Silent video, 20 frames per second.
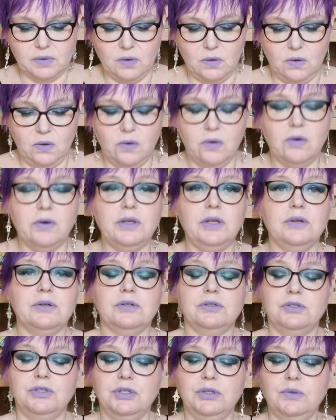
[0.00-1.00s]
Or you
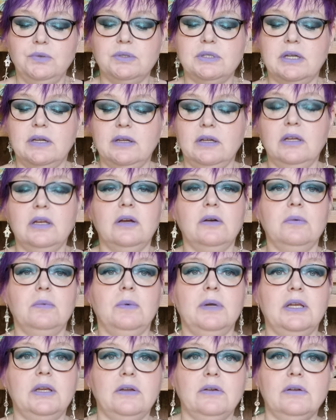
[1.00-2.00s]
could use it, you know,
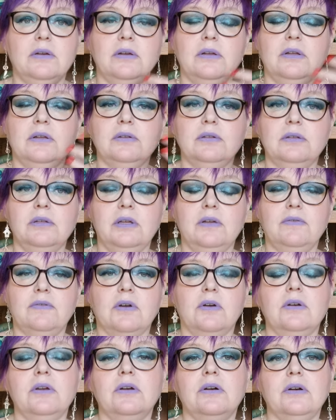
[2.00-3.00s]
when you've
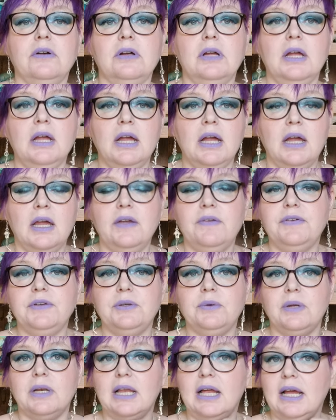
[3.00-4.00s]
got your, if you're
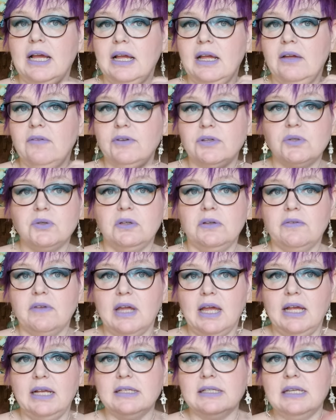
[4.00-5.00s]
doing like a ritual of
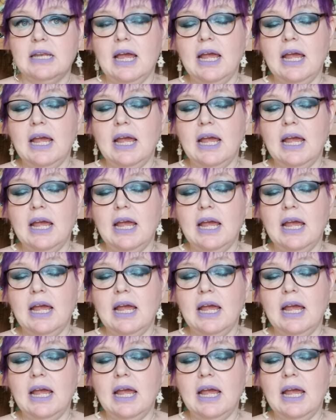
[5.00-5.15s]
cakes and